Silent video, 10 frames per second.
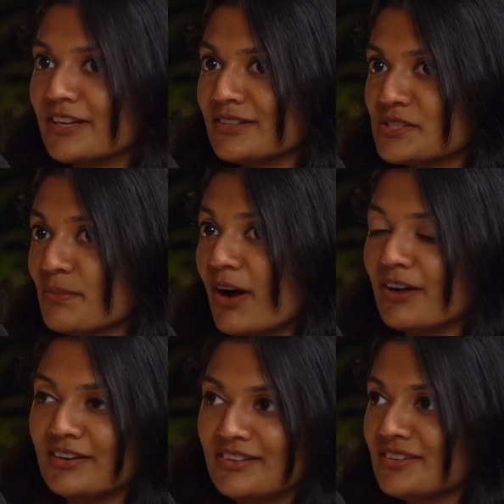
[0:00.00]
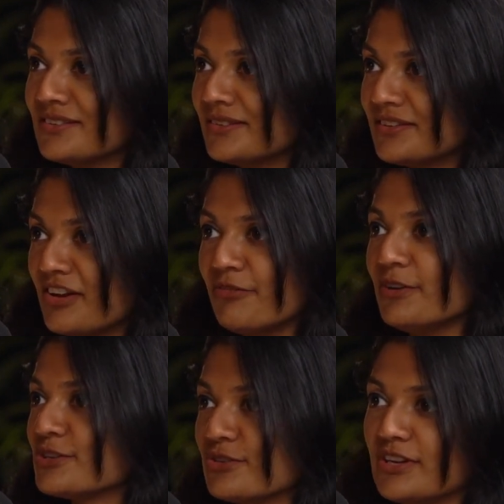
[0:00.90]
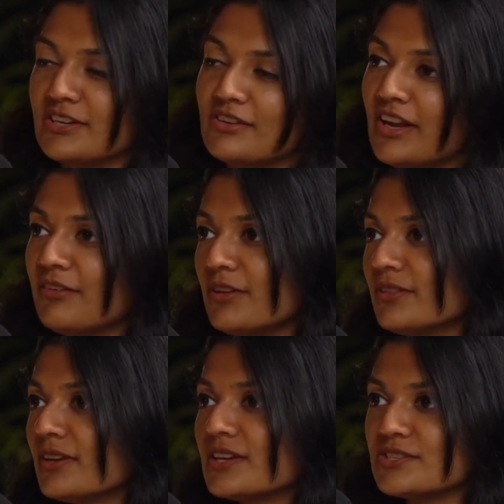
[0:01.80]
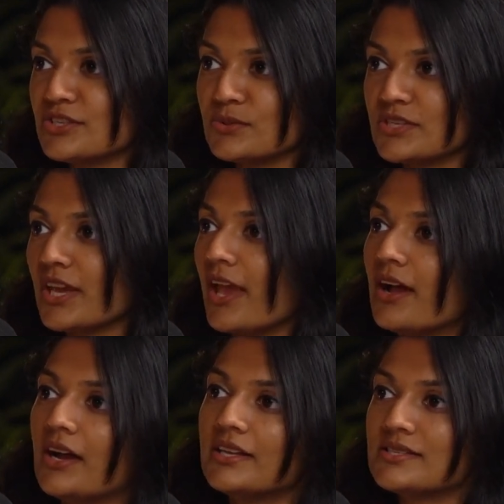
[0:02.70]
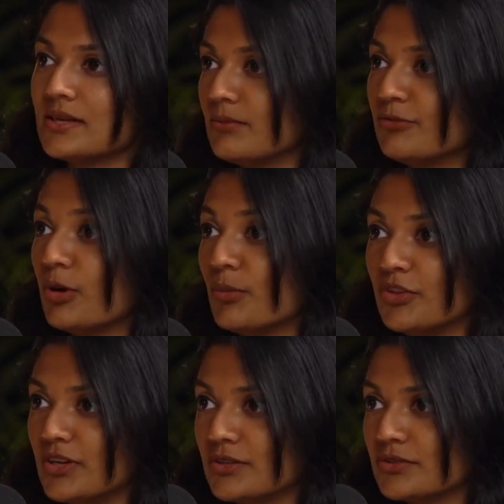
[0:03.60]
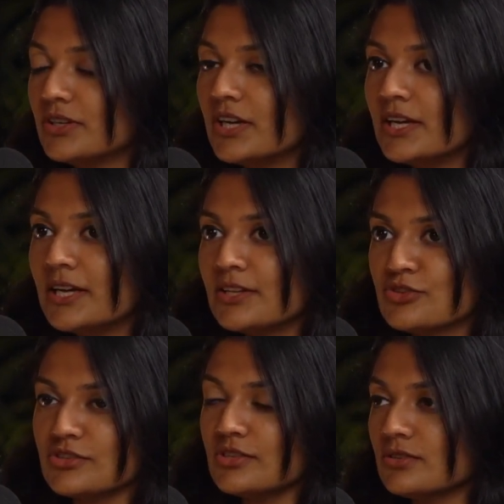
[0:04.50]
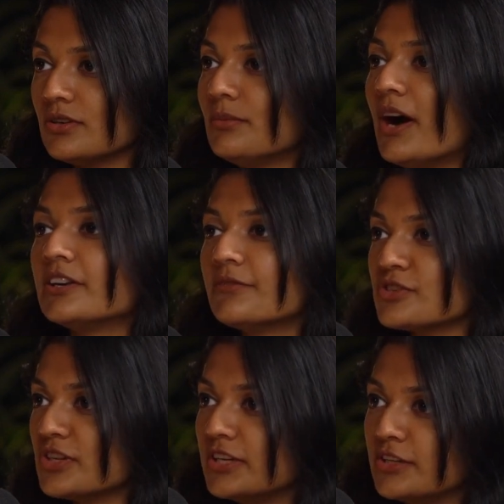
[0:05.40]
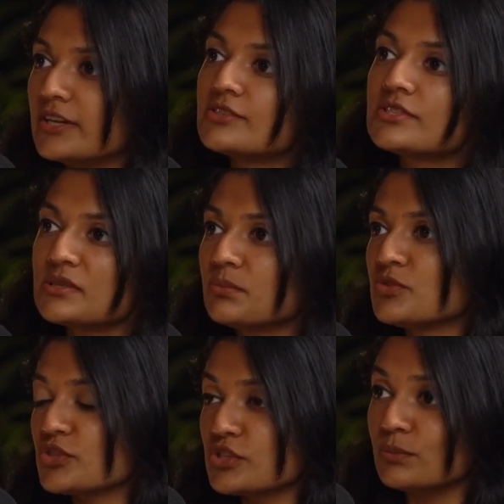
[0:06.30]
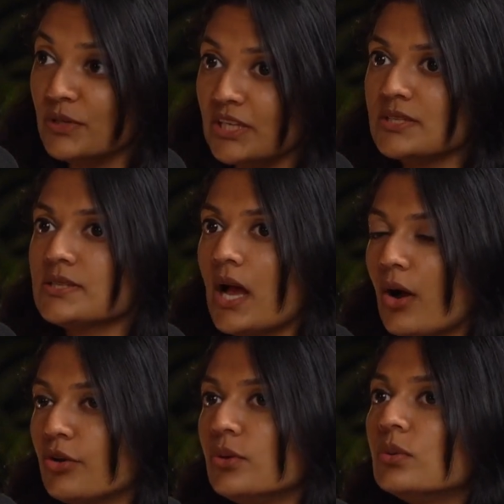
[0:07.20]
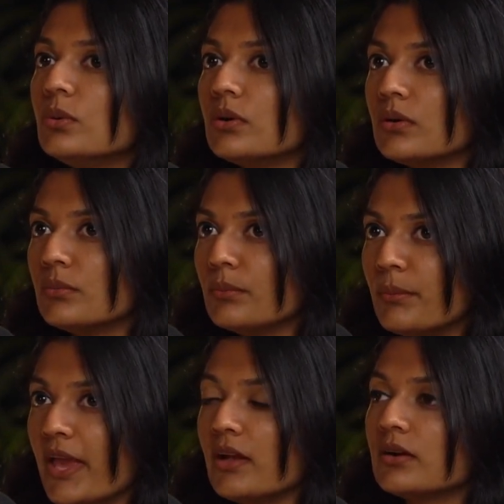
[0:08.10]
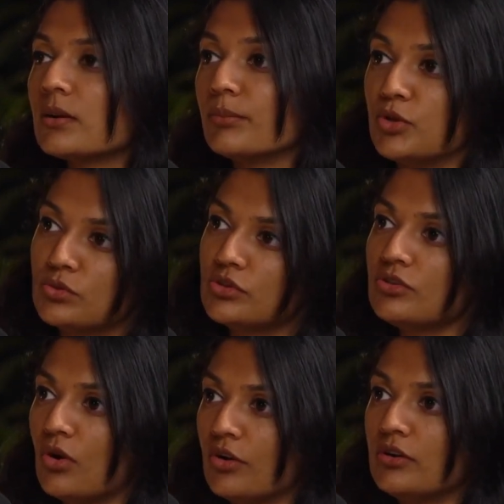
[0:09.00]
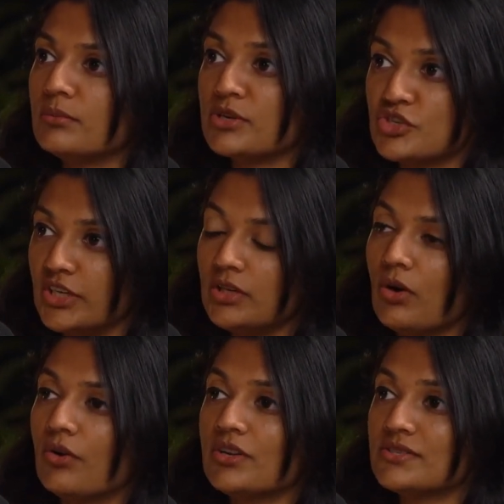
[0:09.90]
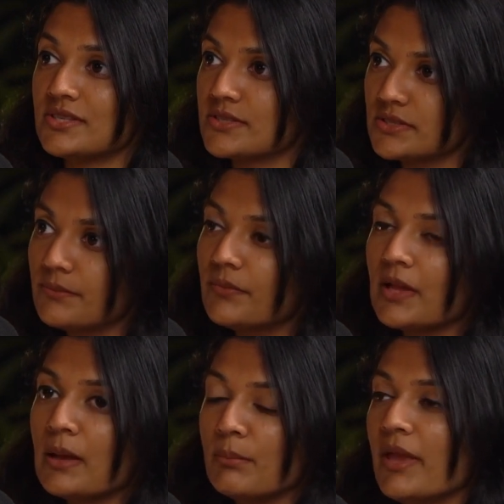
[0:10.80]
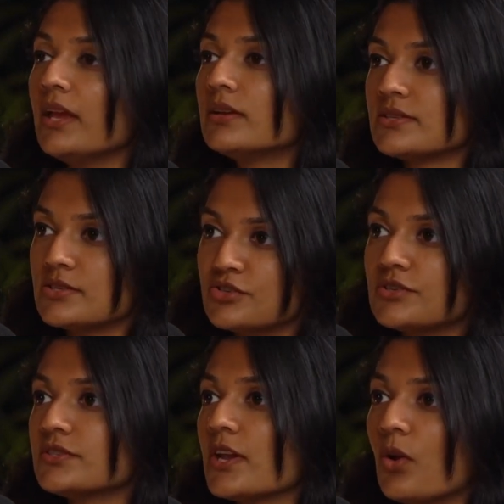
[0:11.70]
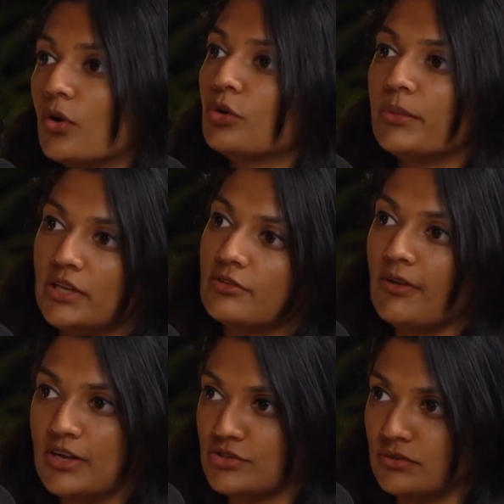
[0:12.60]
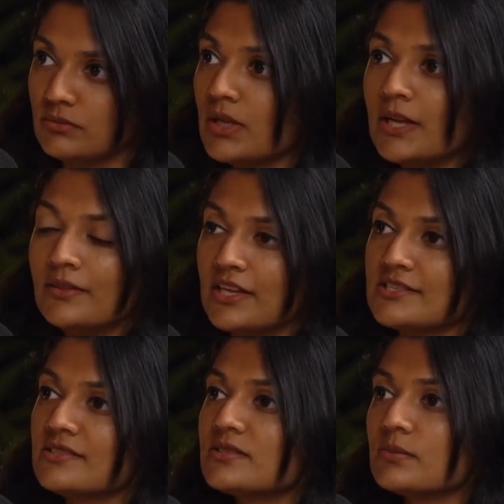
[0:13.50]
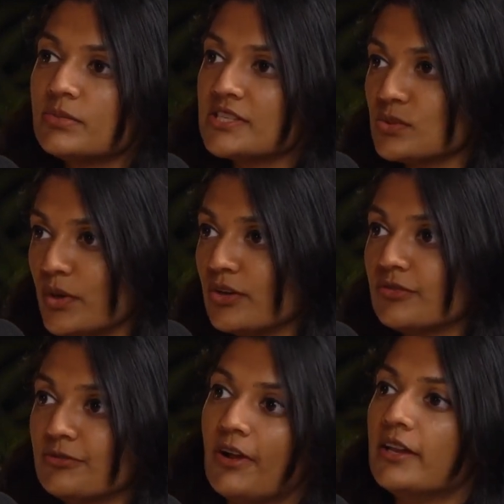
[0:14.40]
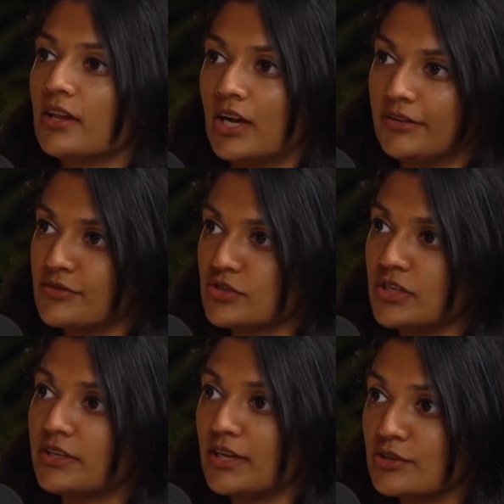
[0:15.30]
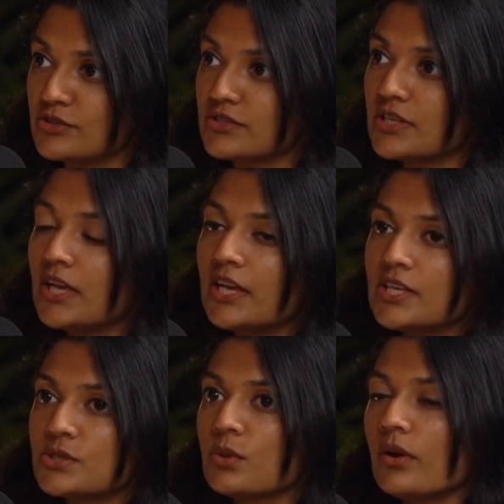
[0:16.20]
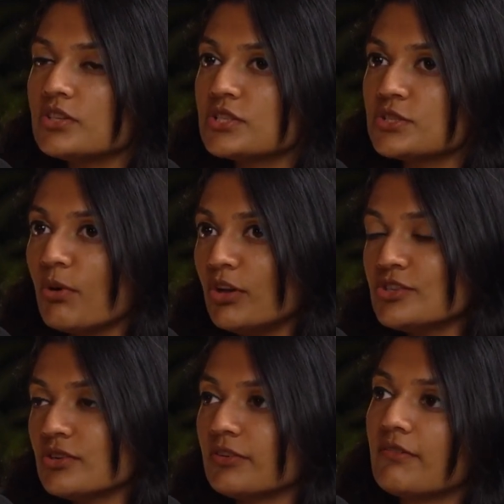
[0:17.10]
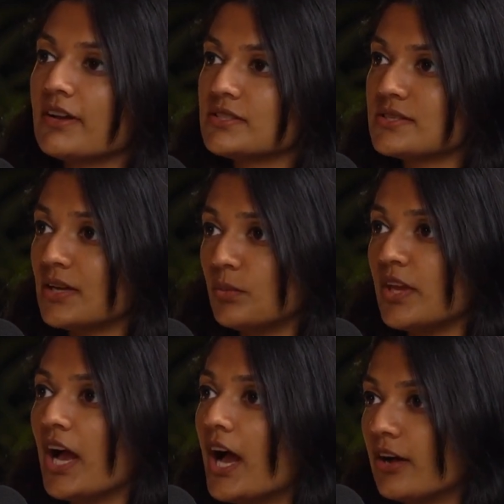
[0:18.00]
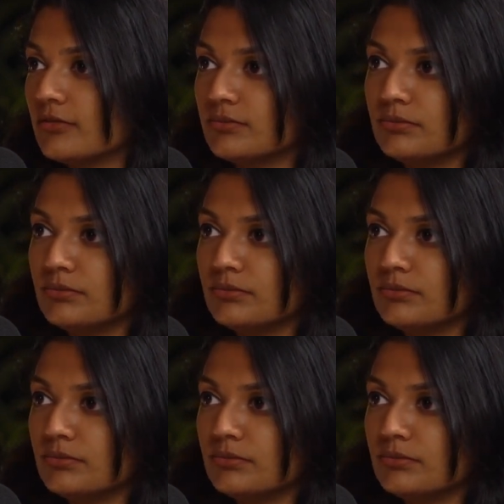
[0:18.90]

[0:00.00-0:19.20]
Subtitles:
smart refrigerator, everything is using AI in some form or the other. Just the term artificial intelligence just means how do you make a computer or a machine or a system make decisions in an automated fashion. That's the simplest way of defining artificial intelligence. So the smallest of devices that we have,